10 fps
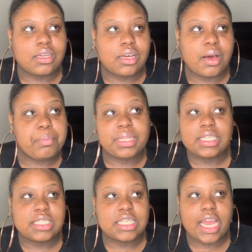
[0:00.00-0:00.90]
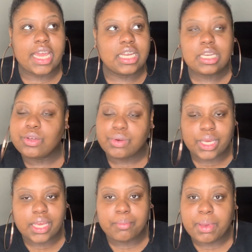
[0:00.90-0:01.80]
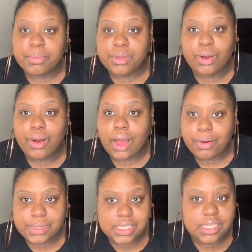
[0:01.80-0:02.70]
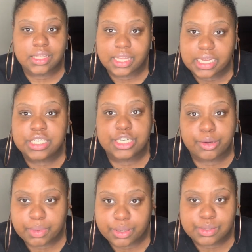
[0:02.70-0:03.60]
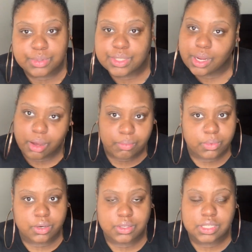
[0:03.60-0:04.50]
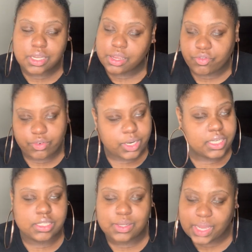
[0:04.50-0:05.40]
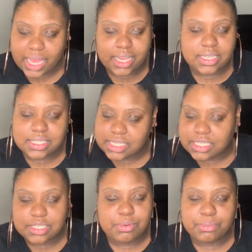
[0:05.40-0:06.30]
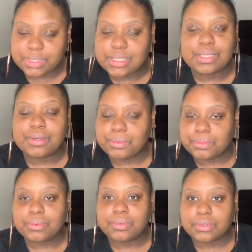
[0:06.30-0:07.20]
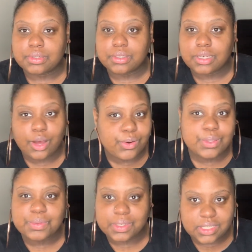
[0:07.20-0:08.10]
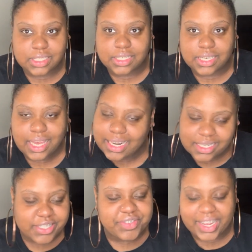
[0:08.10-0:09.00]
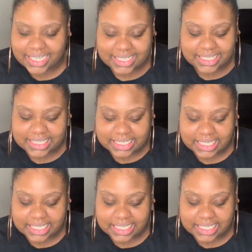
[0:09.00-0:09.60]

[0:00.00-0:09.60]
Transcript: up in the chain you get, baby. You're going to always hit that jail pose with your homegirls and your friends, okay? Because that's just what we do. Code switching at its finest.